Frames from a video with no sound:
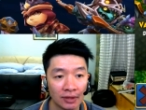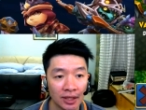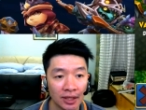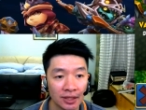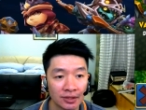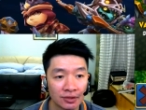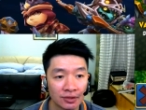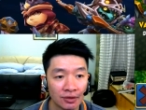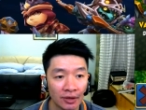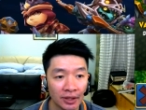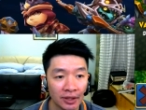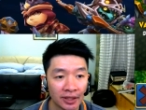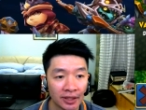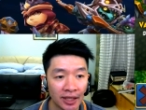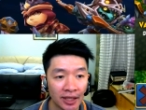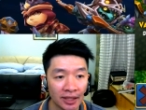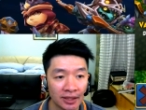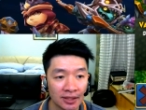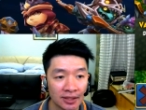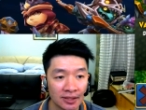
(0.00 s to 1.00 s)
let's go and
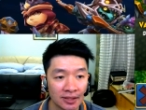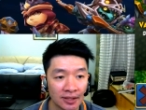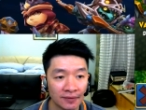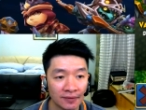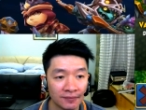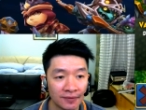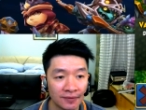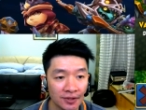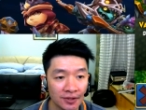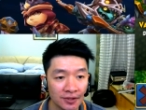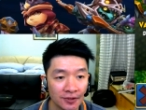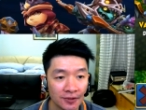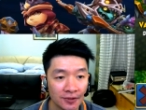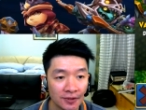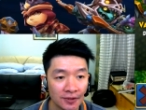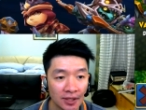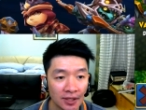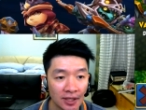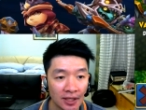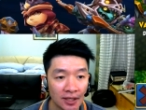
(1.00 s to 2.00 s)
get this done
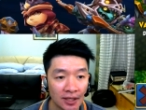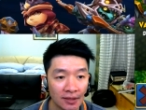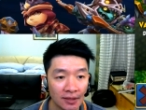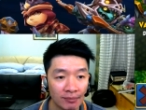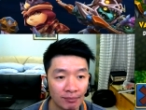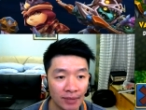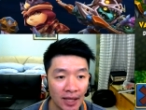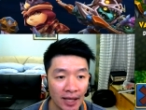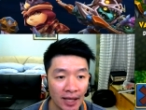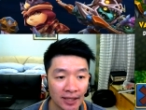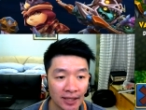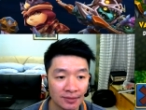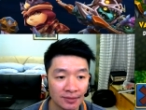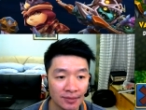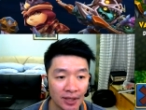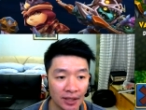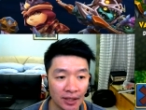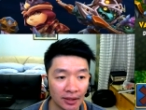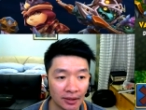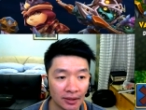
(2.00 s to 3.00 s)
first.
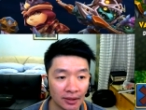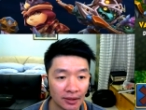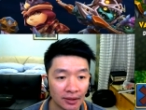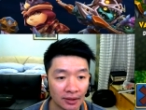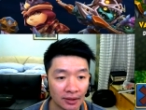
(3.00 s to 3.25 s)
Blacksmith.